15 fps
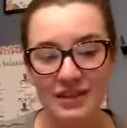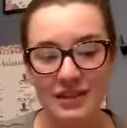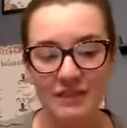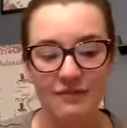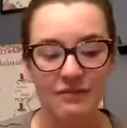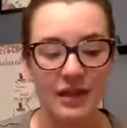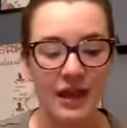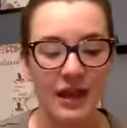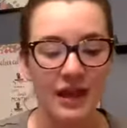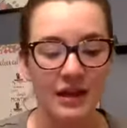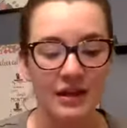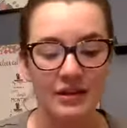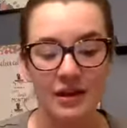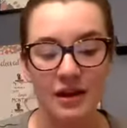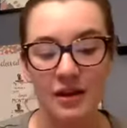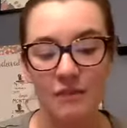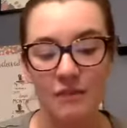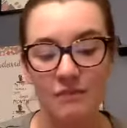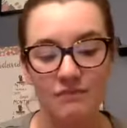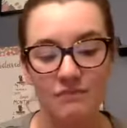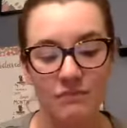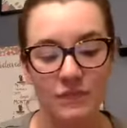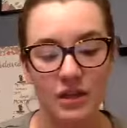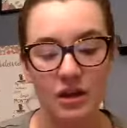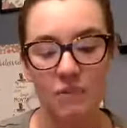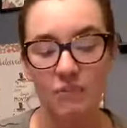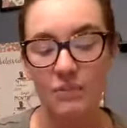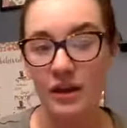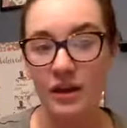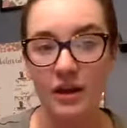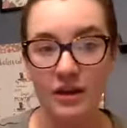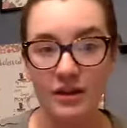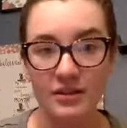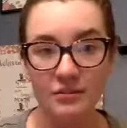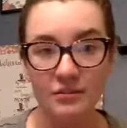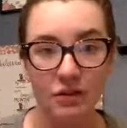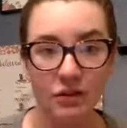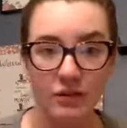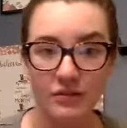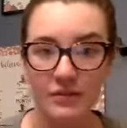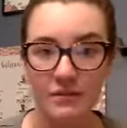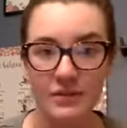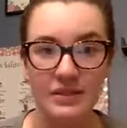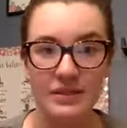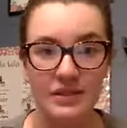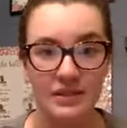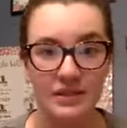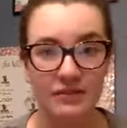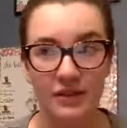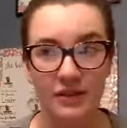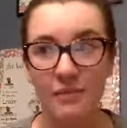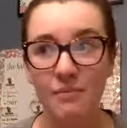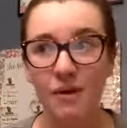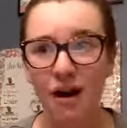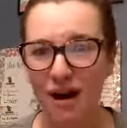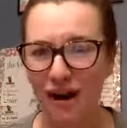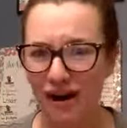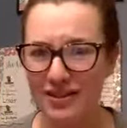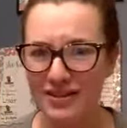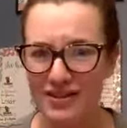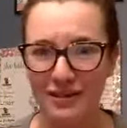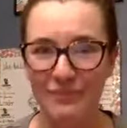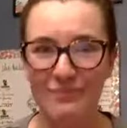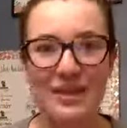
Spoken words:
If they end up, you know, being a customer, or if the business is for them, awesome.